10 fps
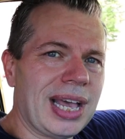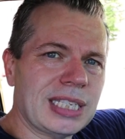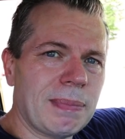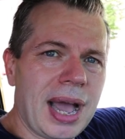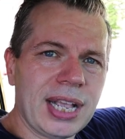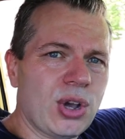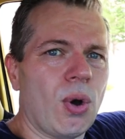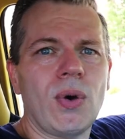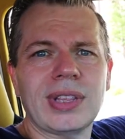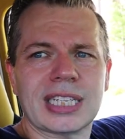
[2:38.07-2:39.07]
That's my
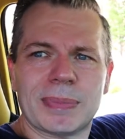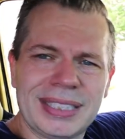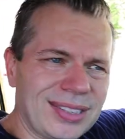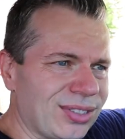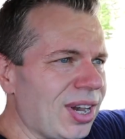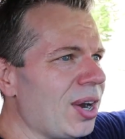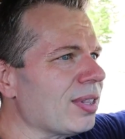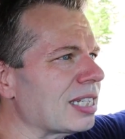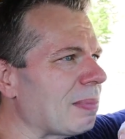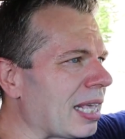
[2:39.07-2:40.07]
goal, that's my desire,
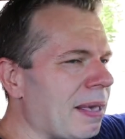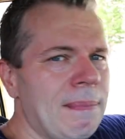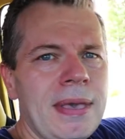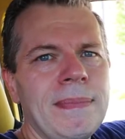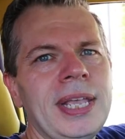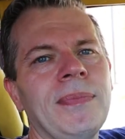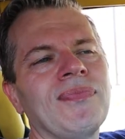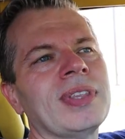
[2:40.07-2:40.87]
that's my commitment.